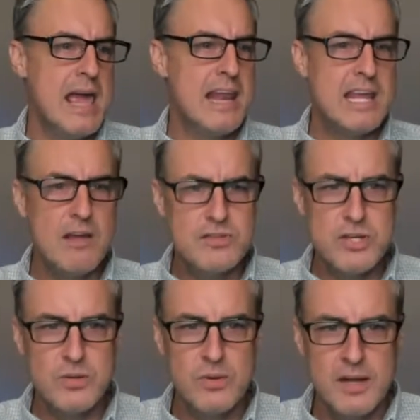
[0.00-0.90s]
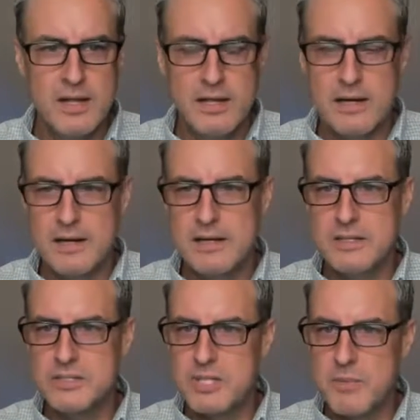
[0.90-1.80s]
and it gives you
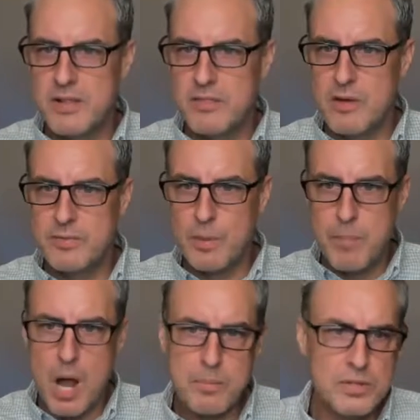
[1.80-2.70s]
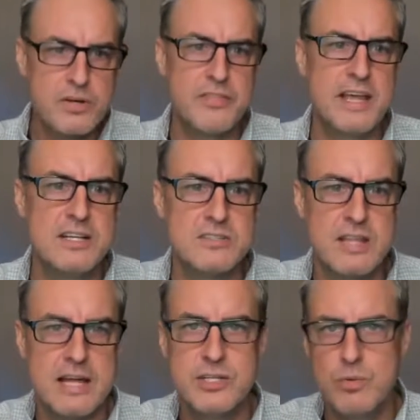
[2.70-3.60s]
uh, some of the, the popular things
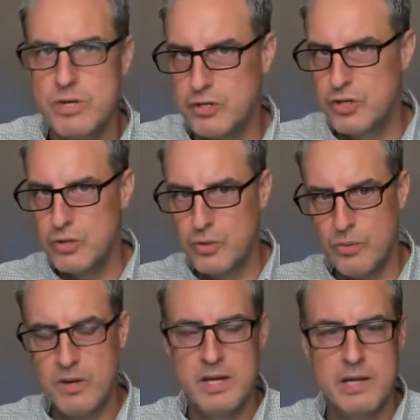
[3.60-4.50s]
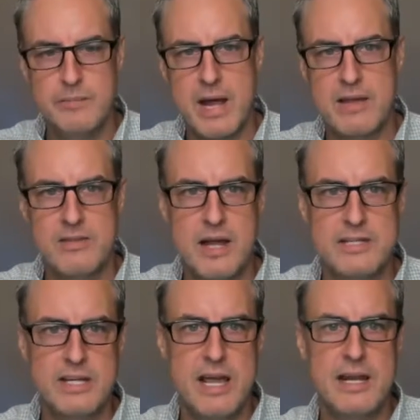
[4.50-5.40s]
that you would do back in the
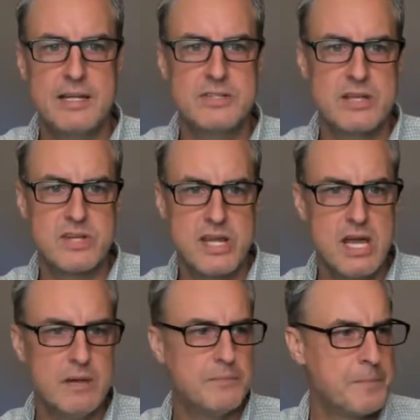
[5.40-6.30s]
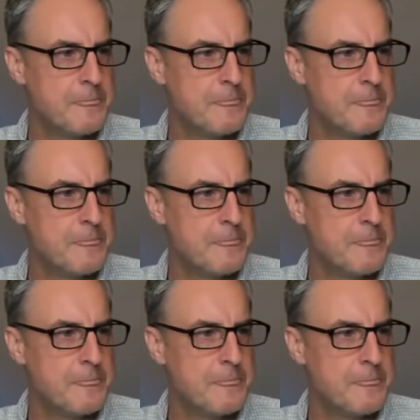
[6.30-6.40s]
1980s as a kid